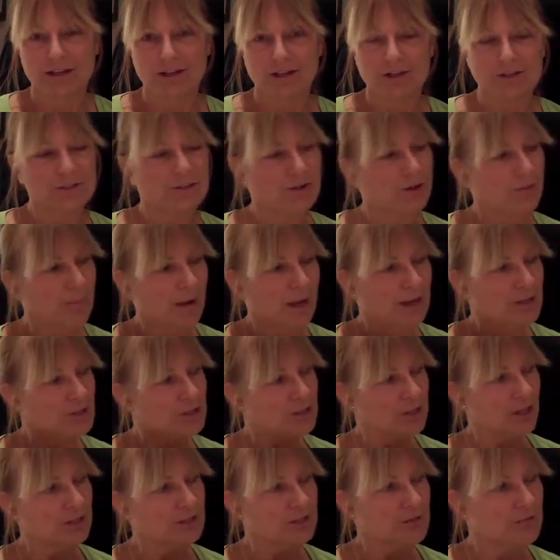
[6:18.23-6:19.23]
So by
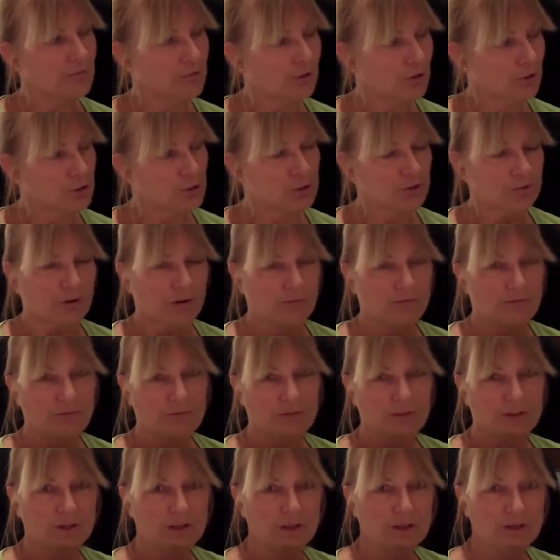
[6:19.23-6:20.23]
just virtue of
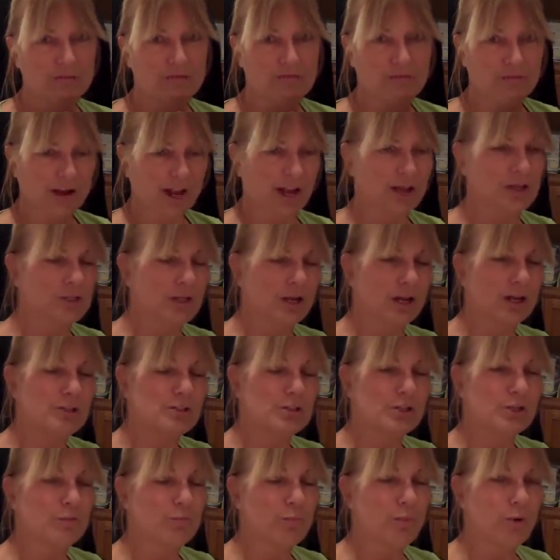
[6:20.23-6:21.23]
the franchise
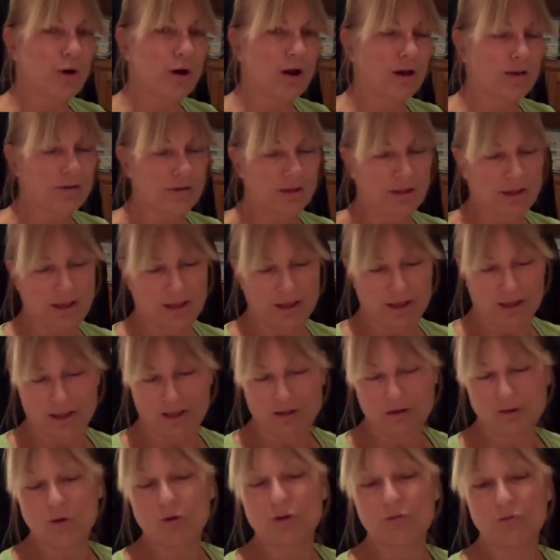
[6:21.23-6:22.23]
you bought and
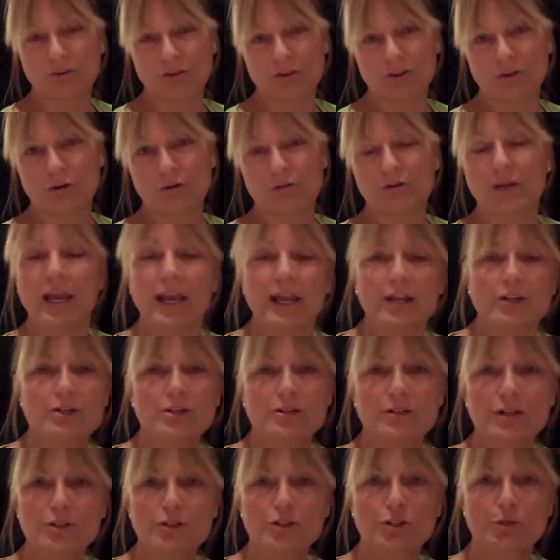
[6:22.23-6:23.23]
hopefully the location
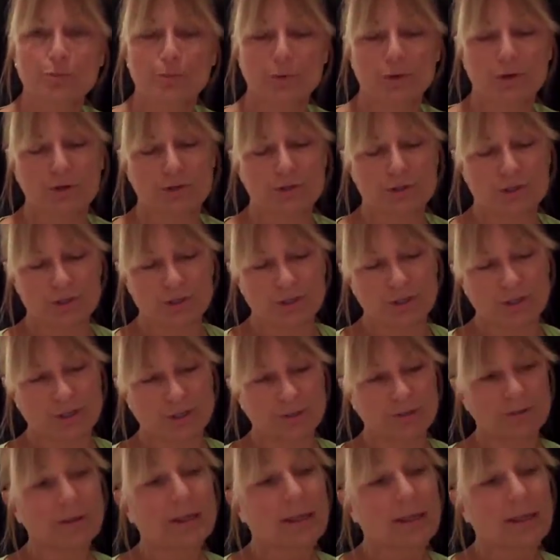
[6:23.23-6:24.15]
that you purchased it in,